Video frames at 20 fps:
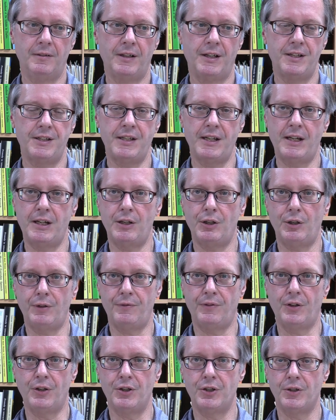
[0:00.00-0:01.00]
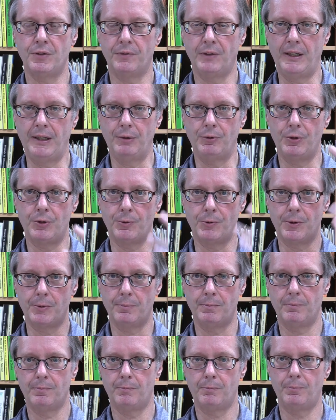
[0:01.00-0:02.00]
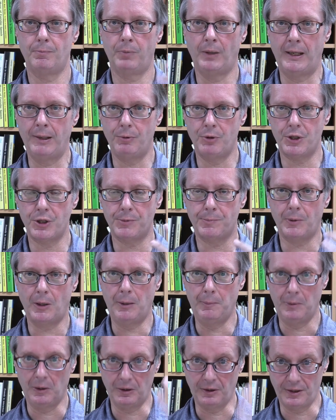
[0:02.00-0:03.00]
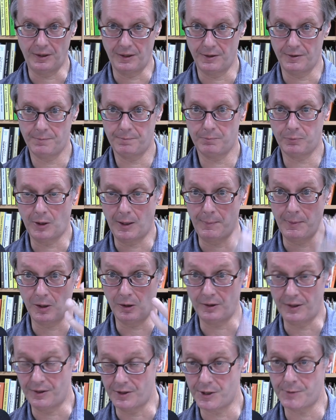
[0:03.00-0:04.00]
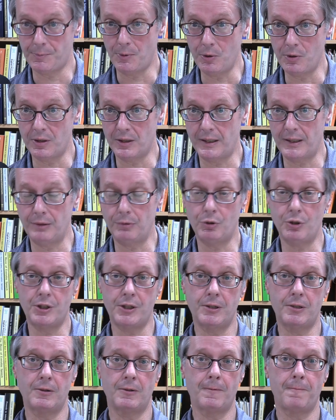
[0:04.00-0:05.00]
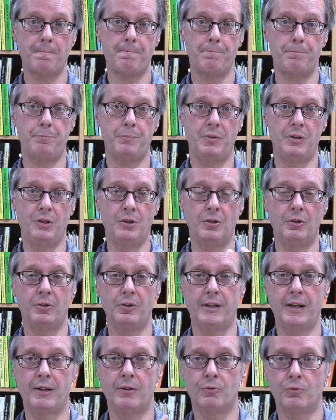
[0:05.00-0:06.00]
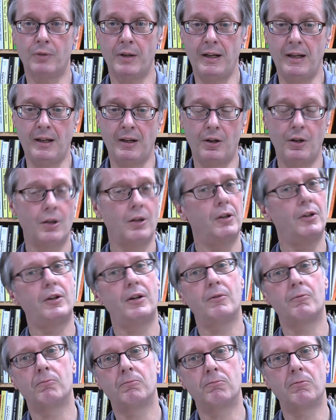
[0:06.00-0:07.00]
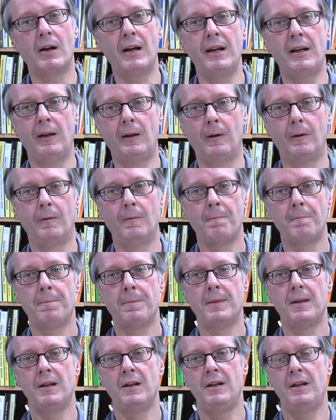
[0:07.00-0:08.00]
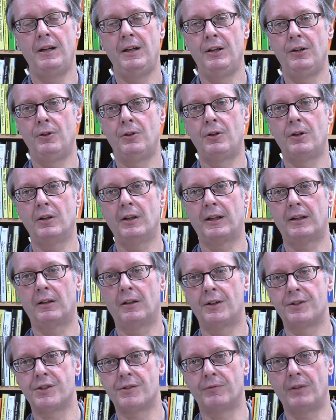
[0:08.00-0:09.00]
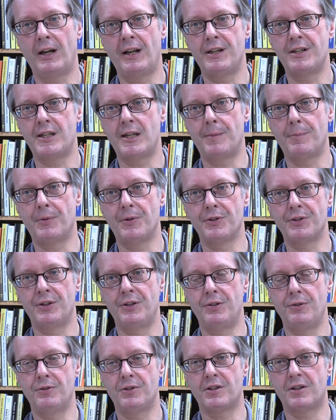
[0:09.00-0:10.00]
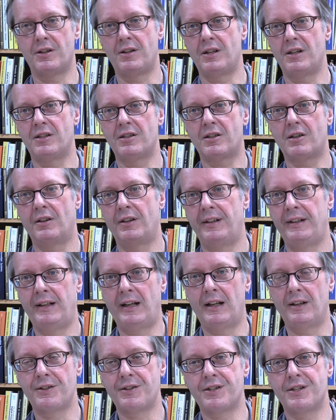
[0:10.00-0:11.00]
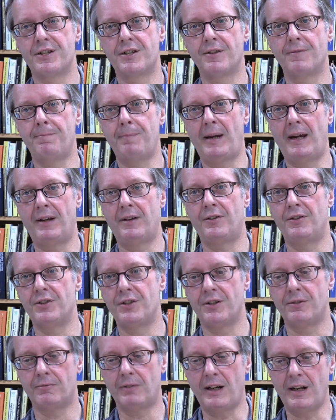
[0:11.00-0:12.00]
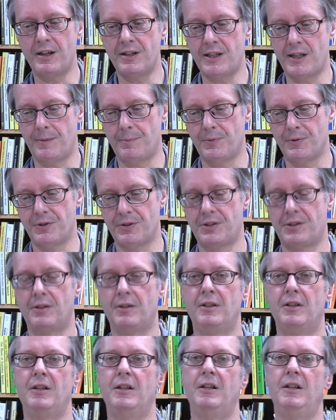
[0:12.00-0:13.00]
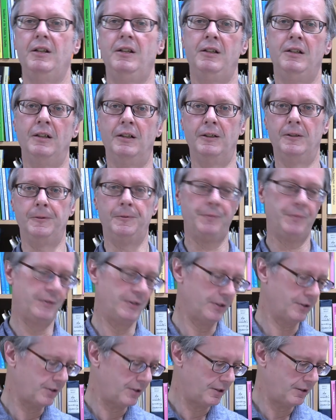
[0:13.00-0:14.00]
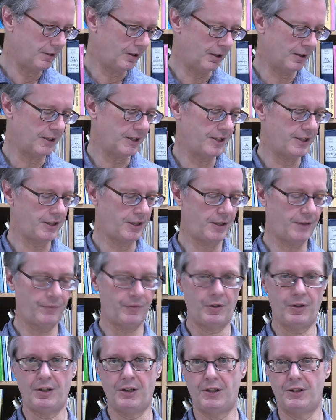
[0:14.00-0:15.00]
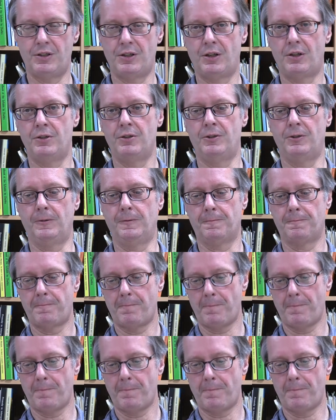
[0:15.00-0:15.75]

a secondary function of language, where the language is primarily the spoken language, but you could look at reading. You could look at writing. You can collect lots of writing samples and do statistical analysis of patterns in writing samples. There are all kinds of different things you can do.